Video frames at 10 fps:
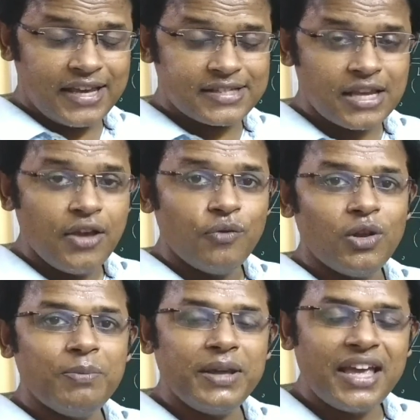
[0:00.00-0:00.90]
case
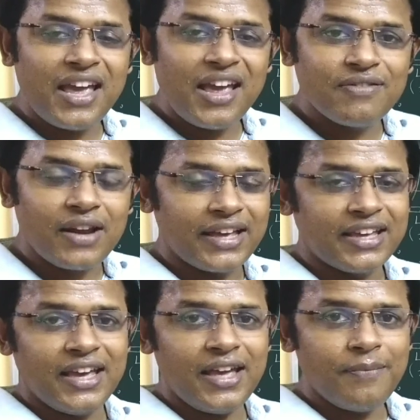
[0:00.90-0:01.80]
will behave
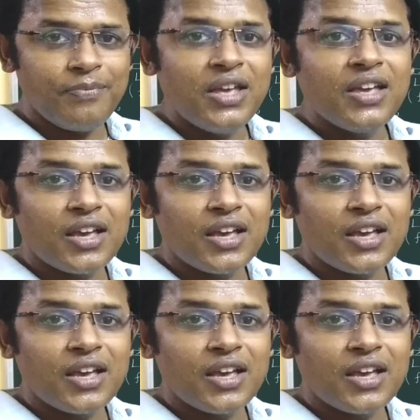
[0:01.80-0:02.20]
like a